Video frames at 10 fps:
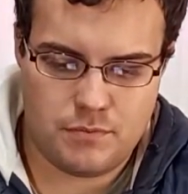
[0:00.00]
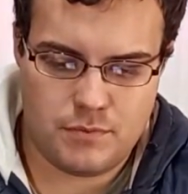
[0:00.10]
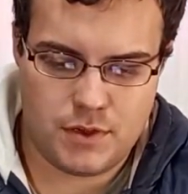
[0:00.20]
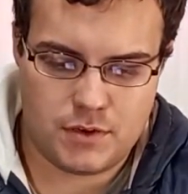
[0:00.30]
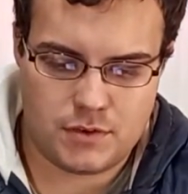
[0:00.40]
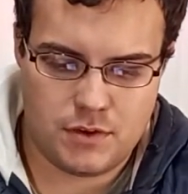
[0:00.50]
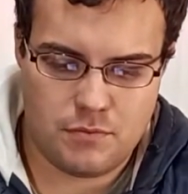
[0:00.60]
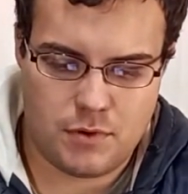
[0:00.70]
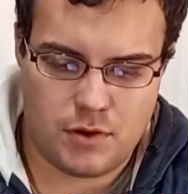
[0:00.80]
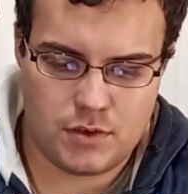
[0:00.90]
there's no
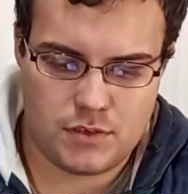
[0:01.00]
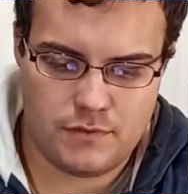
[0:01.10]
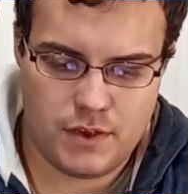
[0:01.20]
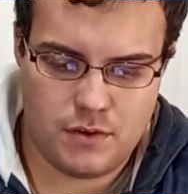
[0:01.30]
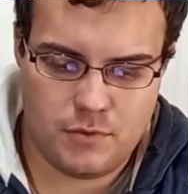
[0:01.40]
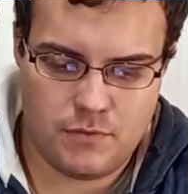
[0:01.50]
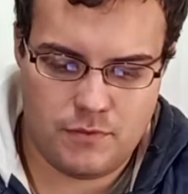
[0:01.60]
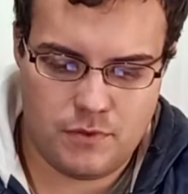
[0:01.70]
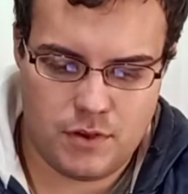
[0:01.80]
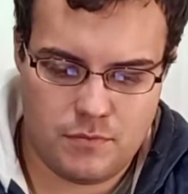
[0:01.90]
parts available
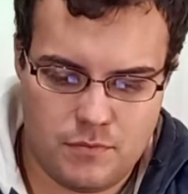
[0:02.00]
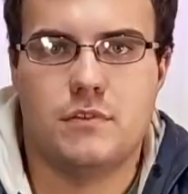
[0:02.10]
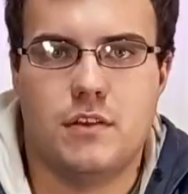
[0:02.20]
for them,